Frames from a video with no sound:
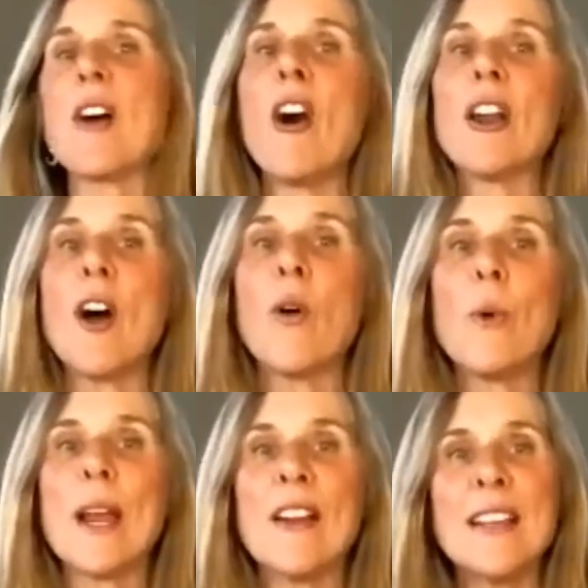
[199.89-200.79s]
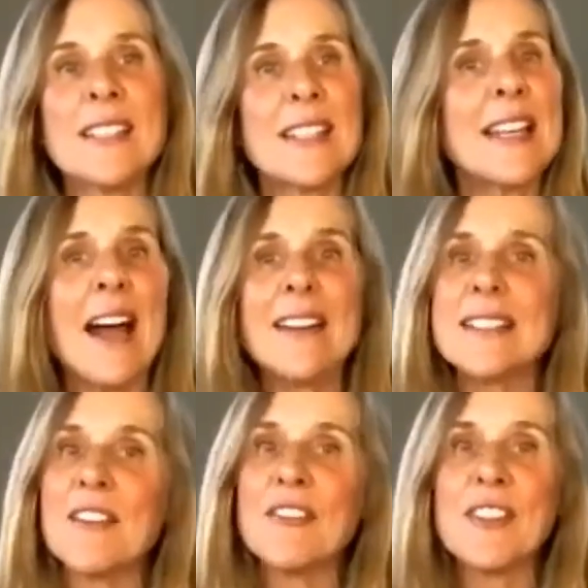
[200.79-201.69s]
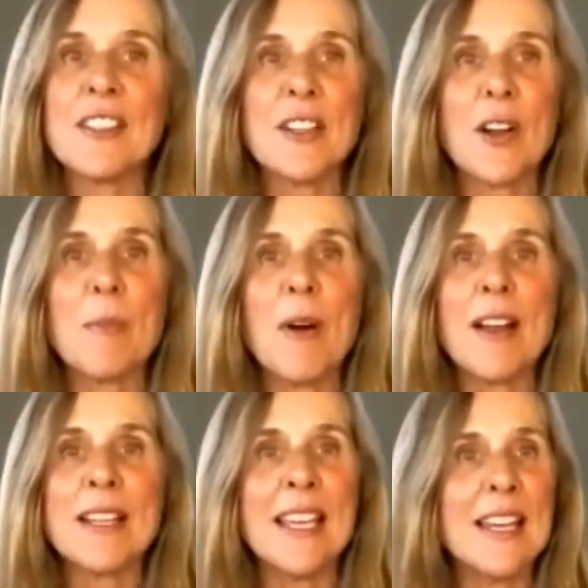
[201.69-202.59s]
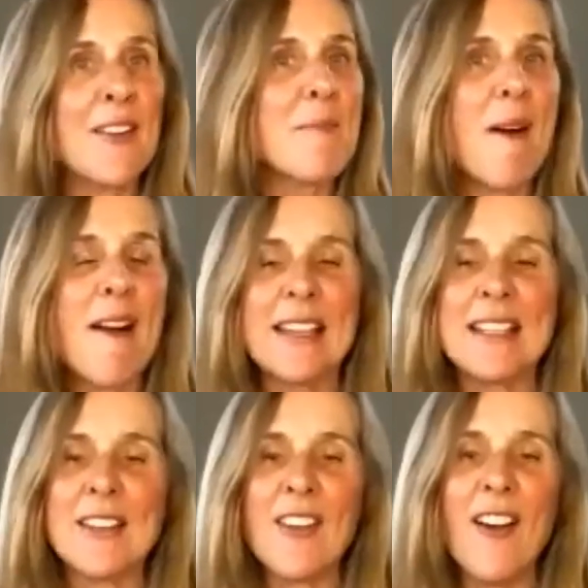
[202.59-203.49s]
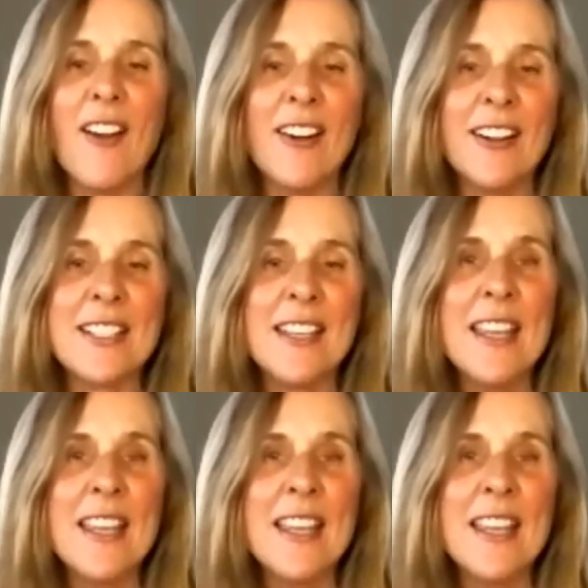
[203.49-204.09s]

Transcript: on awareness and how does that feel in our body and our mind and our heart.